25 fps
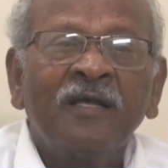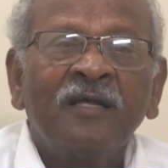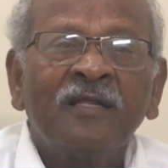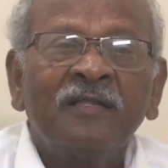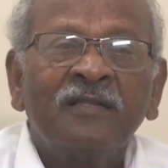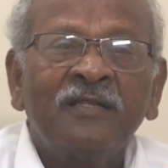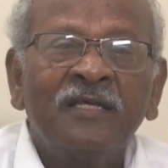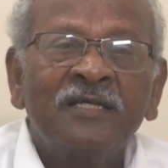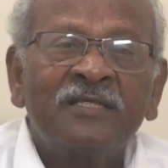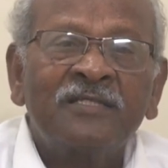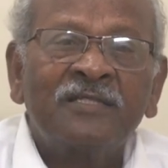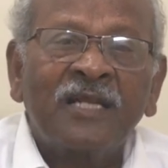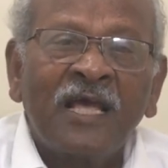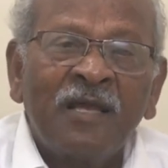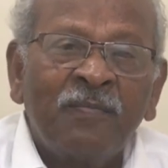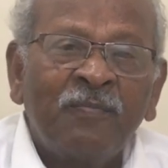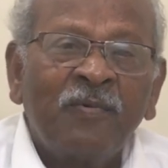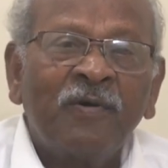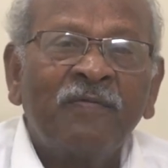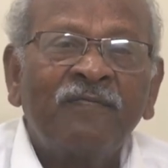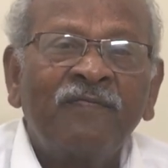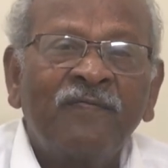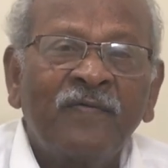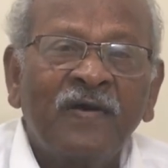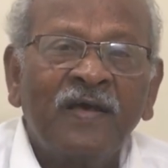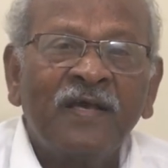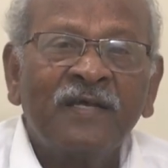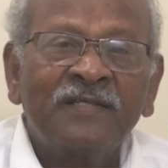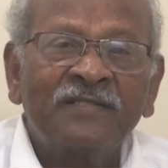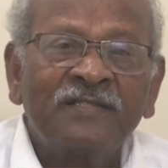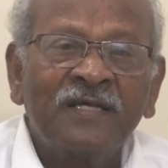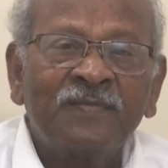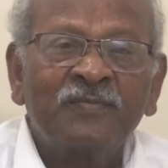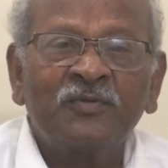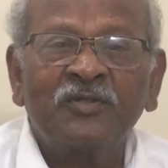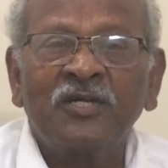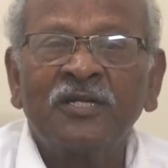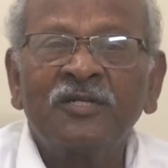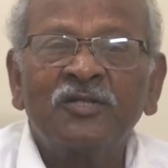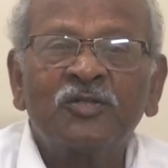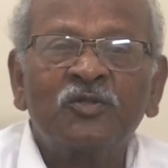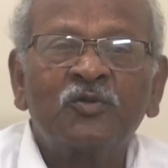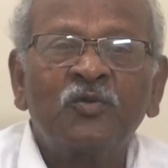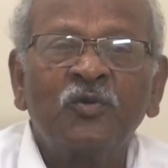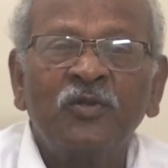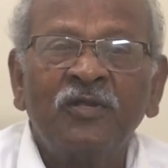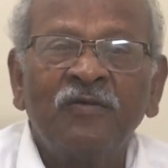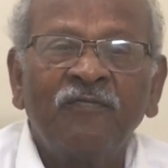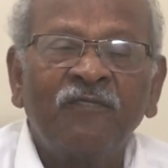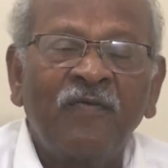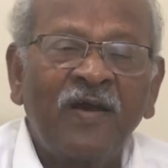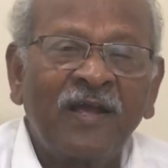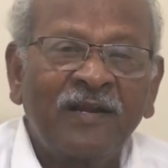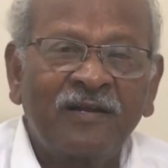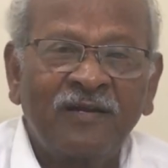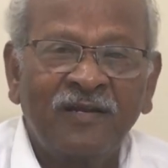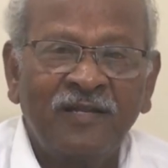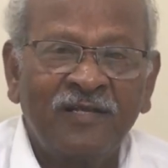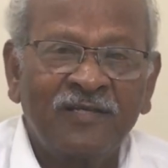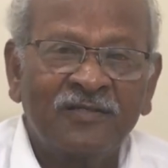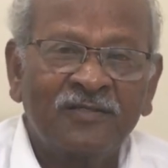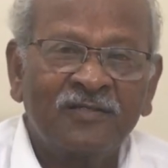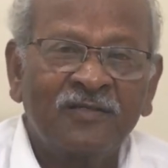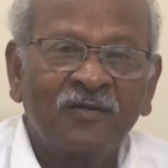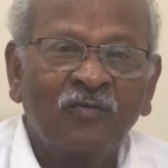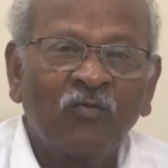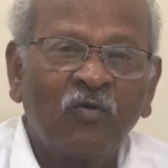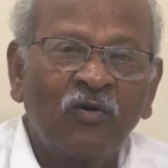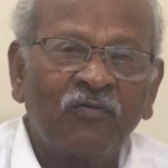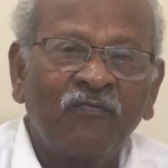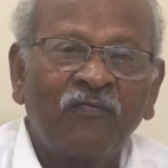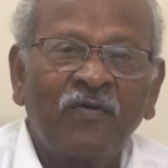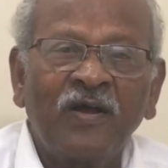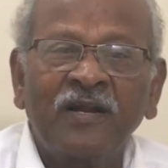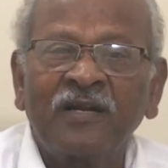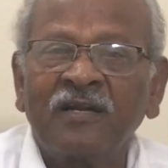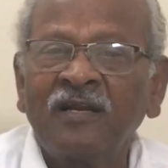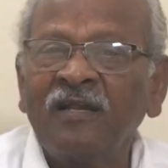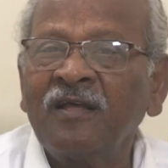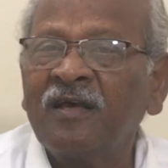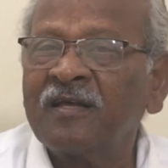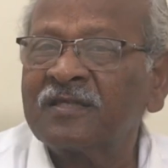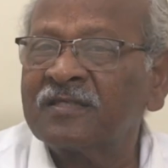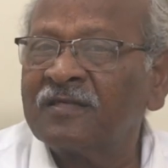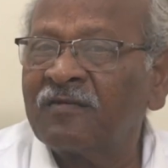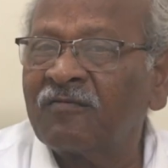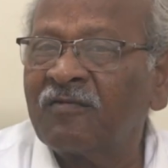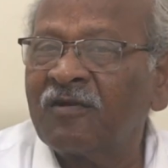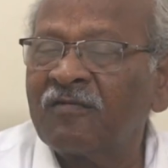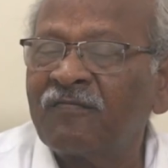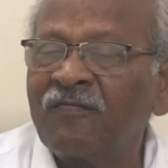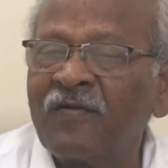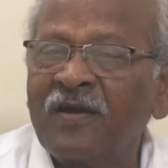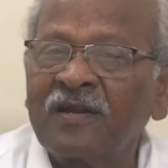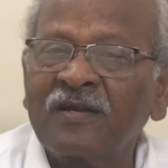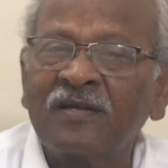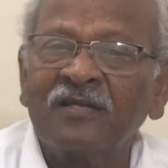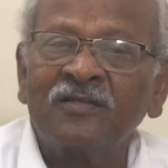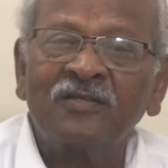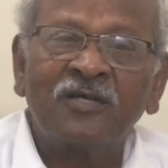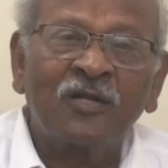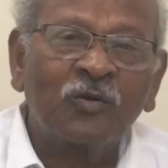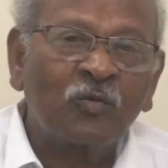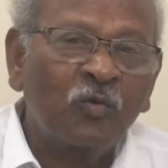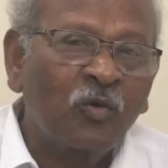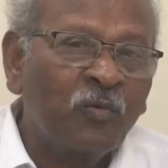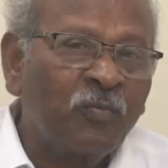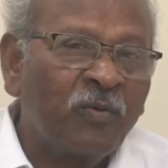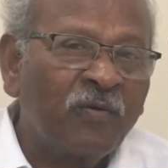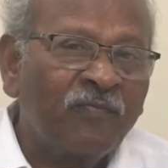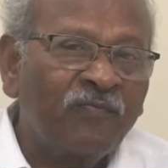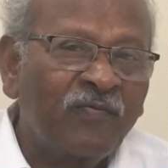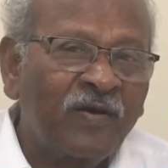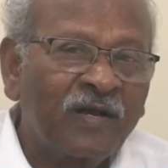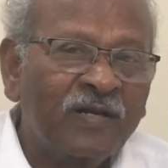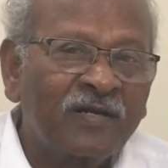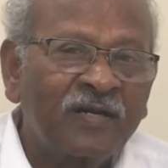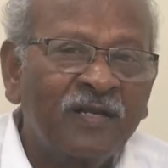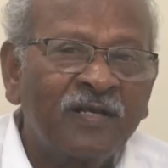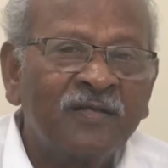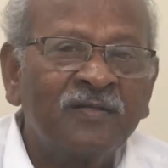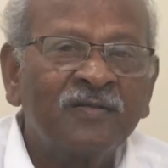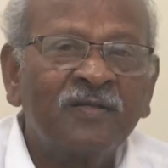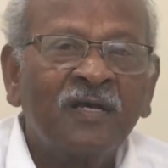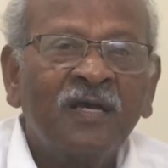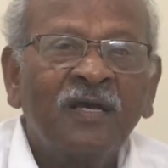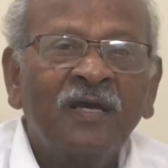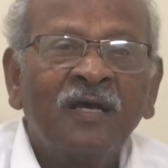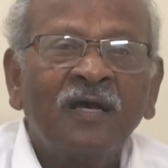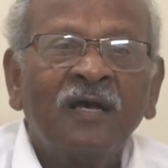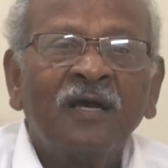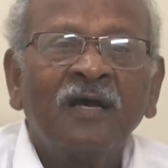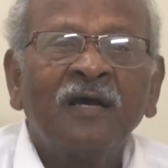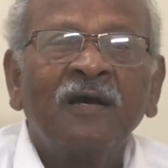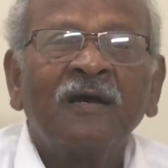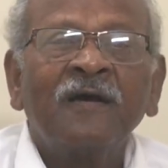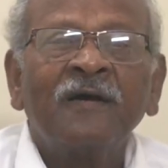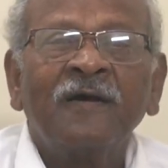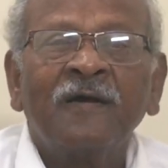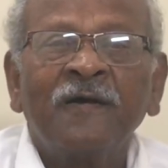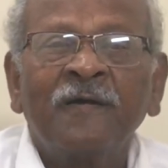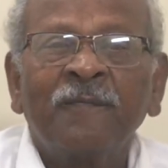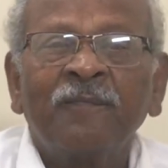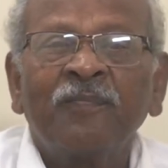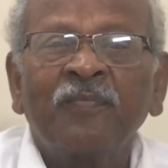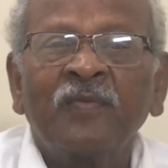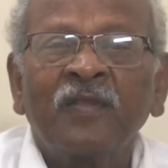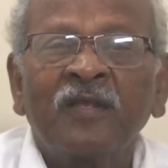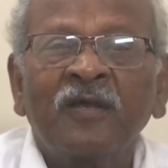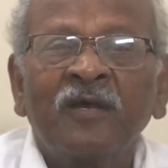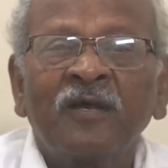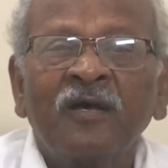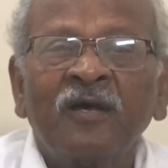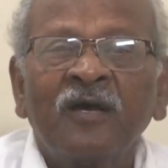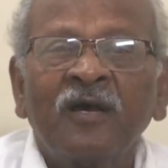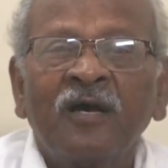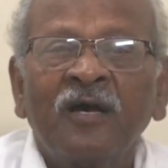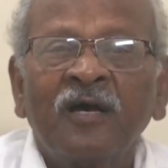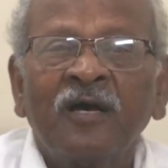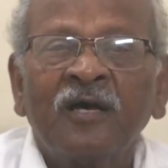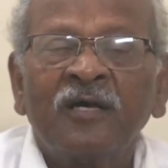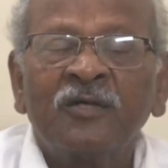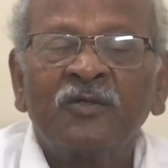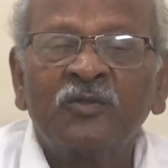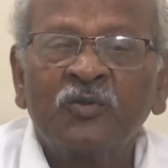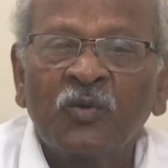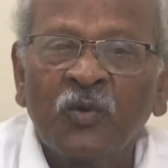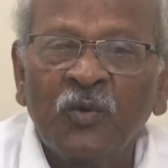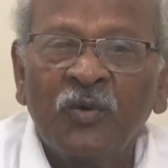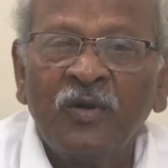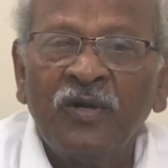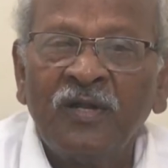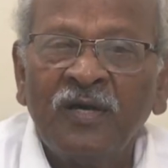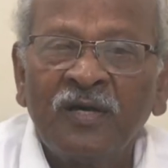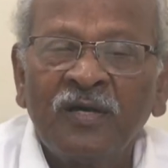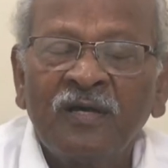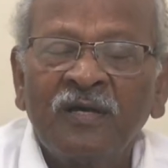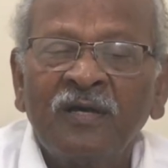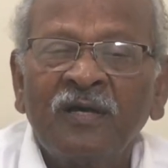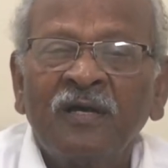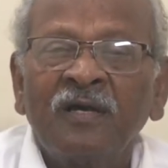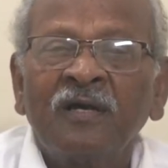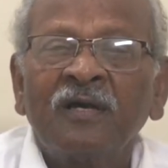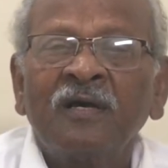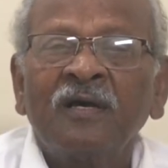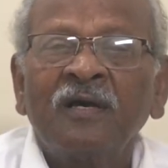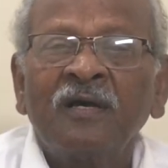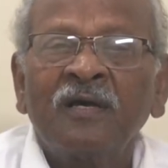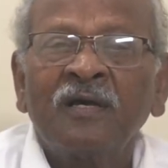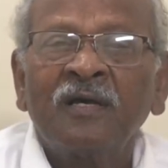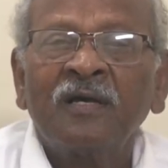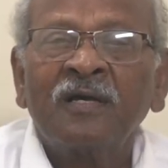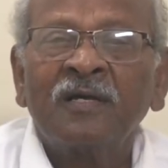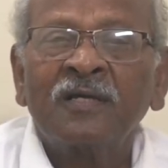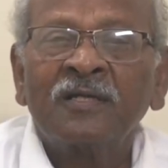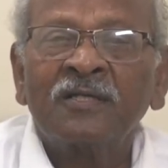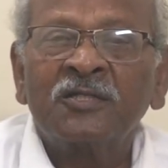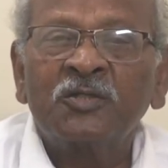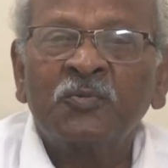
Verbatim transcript: This type of exemptions to the factories, one factory or several factories or group of factories, um, uh, should uh,